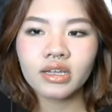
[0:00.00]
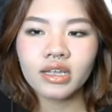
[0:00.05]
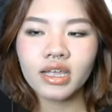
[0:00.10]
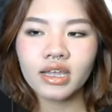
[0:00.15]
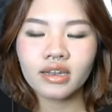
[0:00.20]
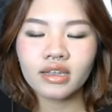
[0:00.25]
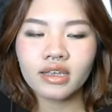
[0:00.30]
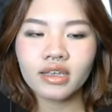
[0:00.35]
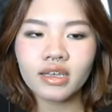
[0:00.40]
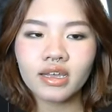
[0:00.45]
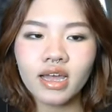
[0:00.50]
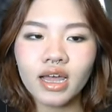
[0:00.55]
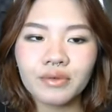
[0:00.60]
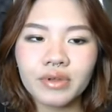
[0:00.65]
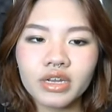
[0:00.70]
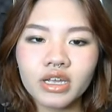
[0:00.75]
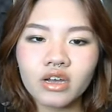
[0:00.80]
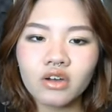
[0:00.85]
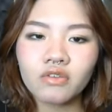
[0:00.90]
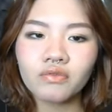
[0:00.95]
And here I
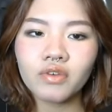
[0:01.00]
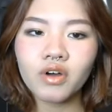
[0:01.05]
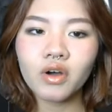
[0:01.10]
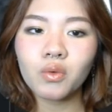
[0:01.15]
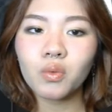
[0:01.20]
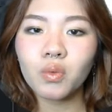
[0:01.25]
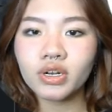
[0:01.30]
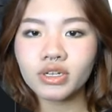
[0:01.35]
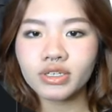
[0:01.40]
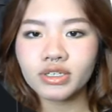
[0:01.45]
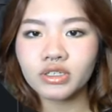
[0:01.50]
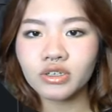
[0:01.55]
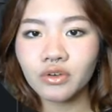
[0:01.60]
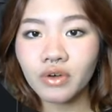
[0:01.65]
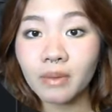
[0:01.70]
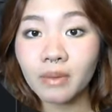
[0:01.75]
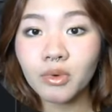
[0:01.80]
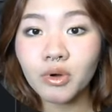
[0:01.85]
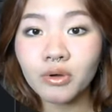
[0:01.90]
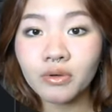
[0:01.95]
will go for word
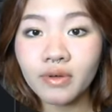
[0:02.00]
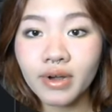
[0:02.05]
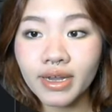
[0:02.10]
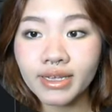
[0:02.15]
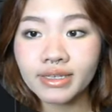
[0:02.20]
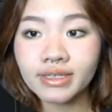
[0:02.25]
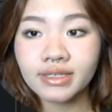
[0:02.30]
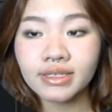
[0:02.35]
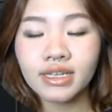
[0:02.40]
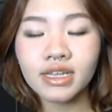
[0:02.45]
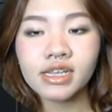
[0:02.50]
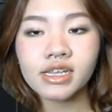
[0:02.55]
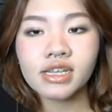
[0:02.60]
scramble race